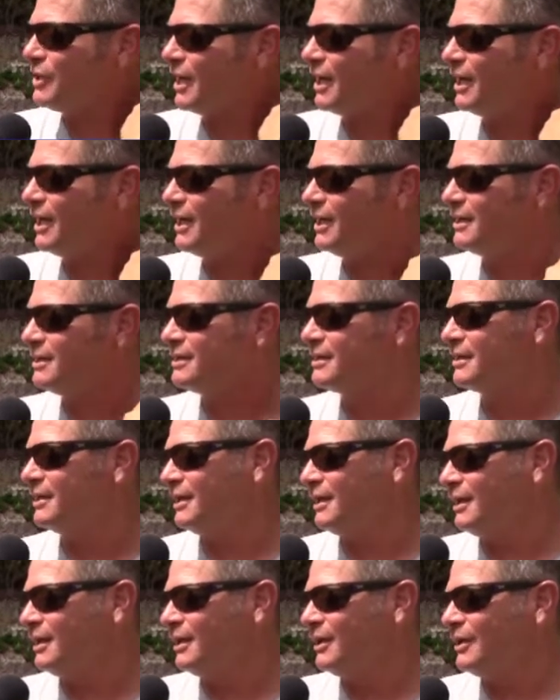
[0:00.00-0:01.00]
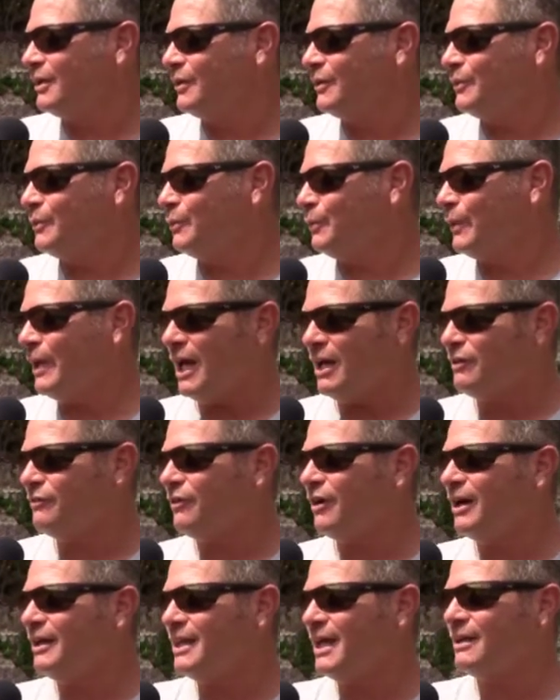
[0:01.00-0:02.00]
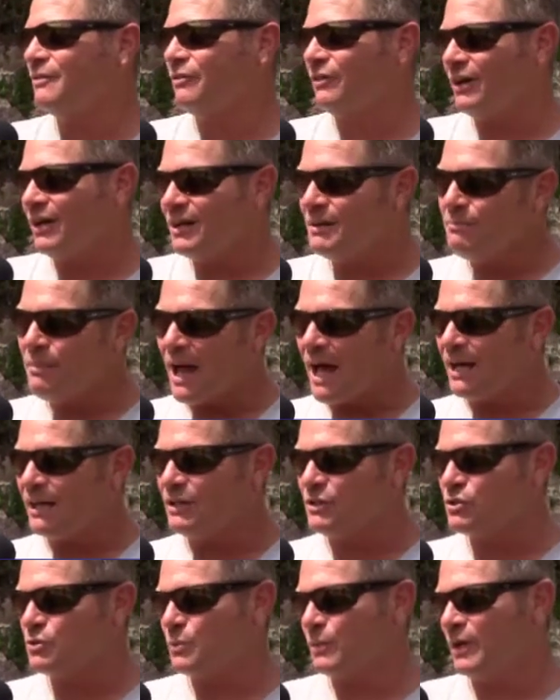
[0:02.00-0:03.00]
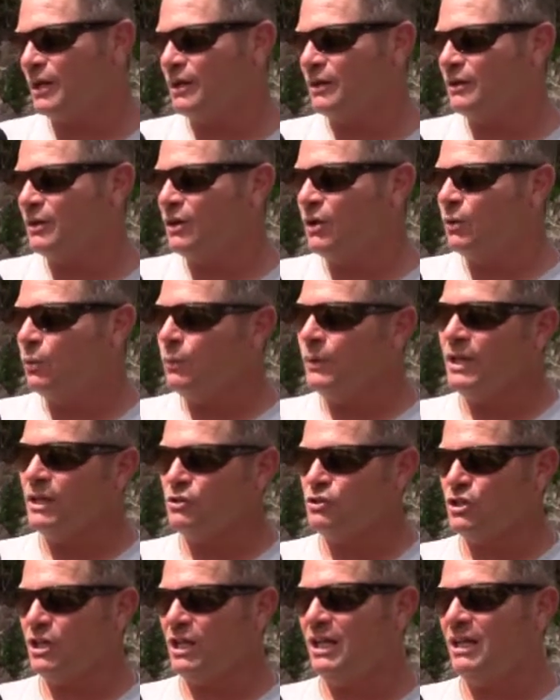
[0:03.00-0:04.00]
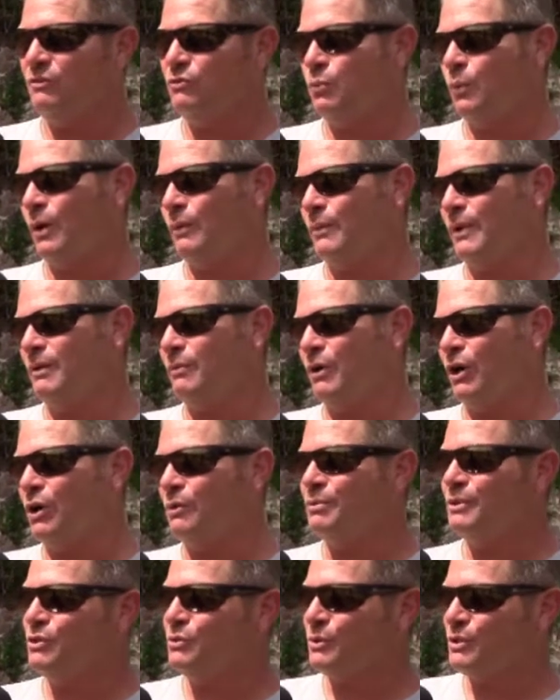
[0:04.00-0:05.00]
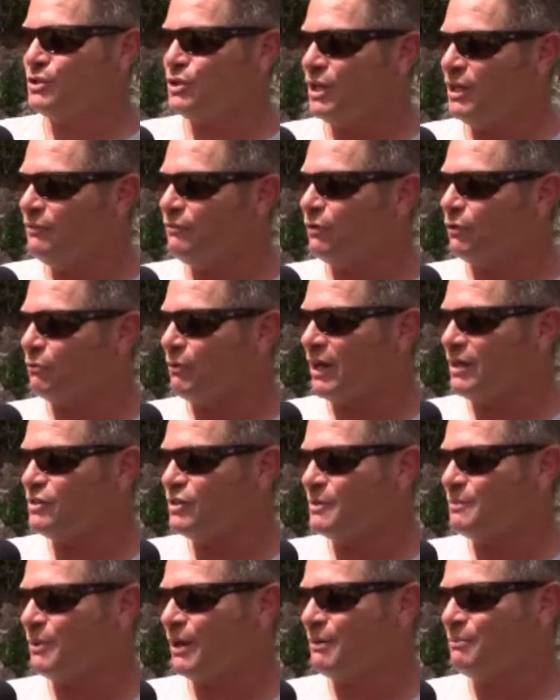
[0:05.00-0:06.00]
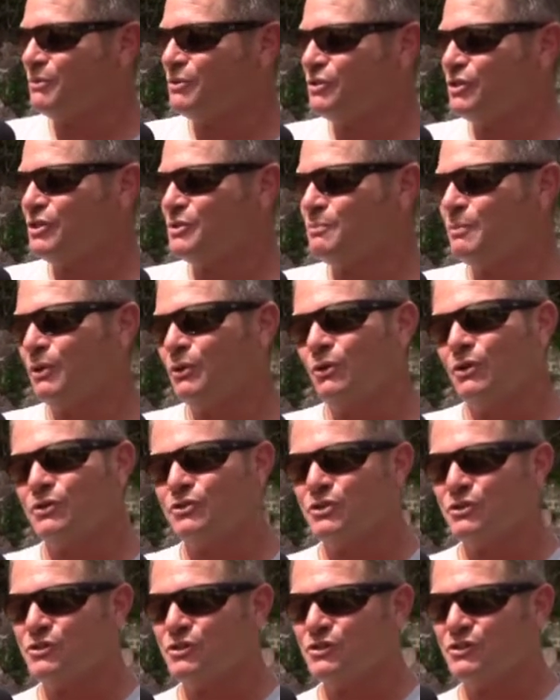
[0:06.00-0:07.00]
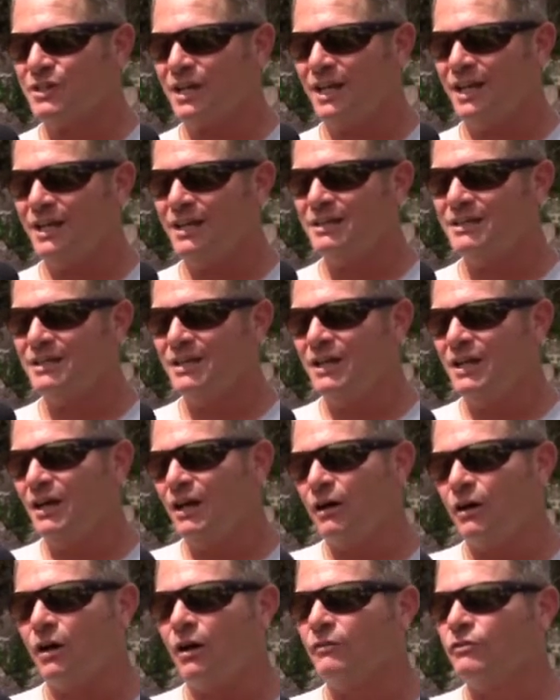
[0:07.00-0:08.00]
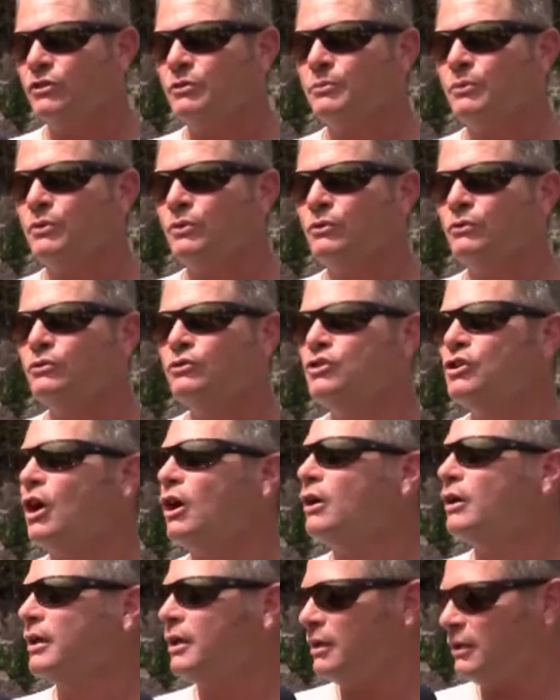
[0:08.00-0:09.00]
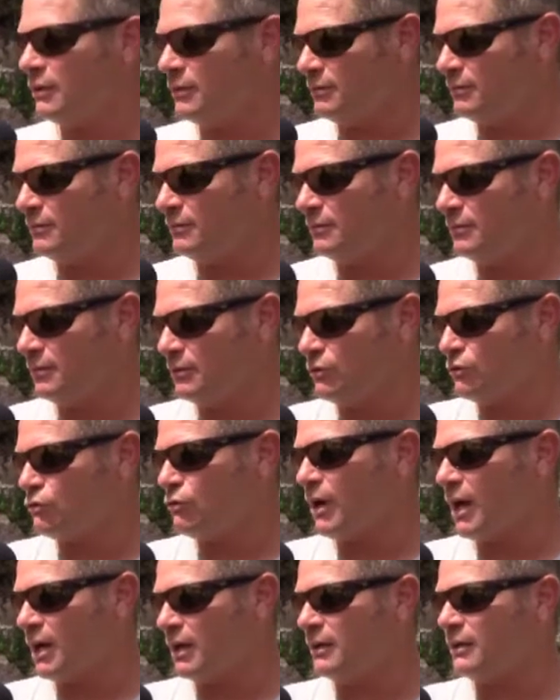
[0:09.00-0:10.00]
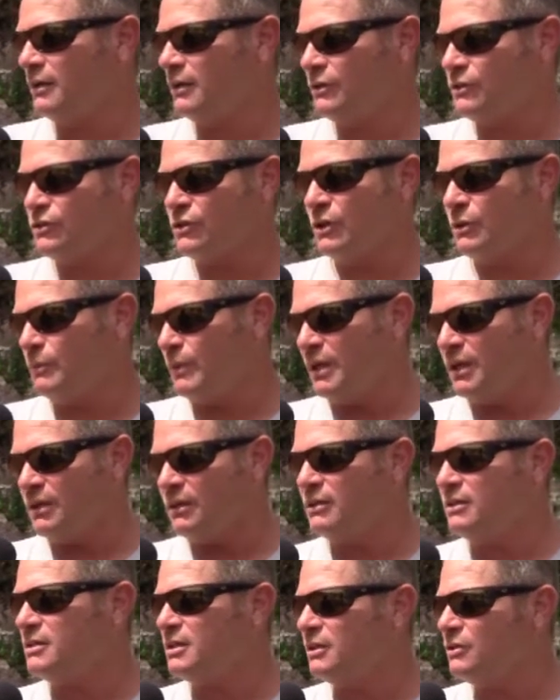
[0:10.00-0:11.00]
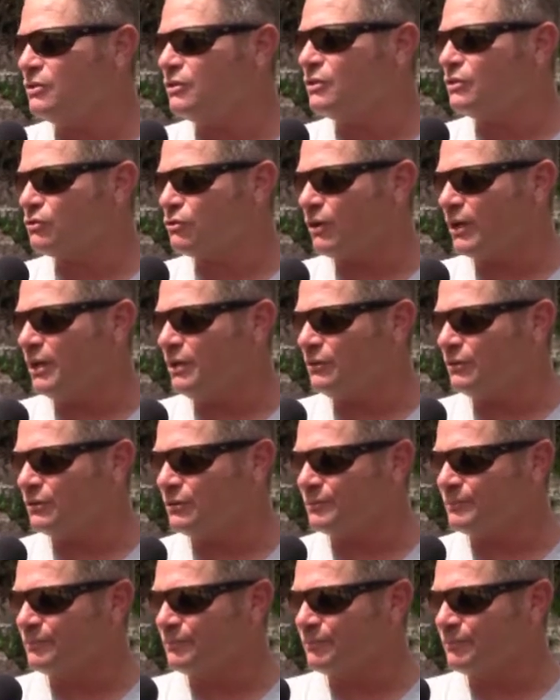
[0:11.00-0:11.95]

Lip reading: and we had to find that fine balance where we achieved what we were hoping to achieve for racing purposes, but also sustained a comfortable jogging track so that we can continue to train on.